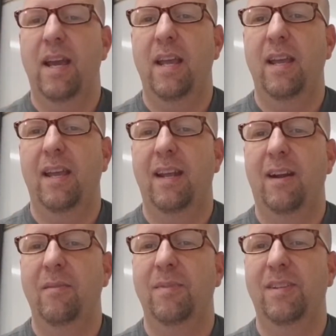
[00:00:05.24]
helping
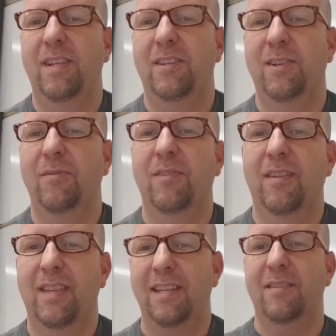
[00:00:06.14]
others get what
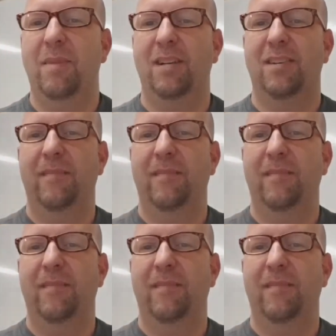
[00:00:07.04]
they want out of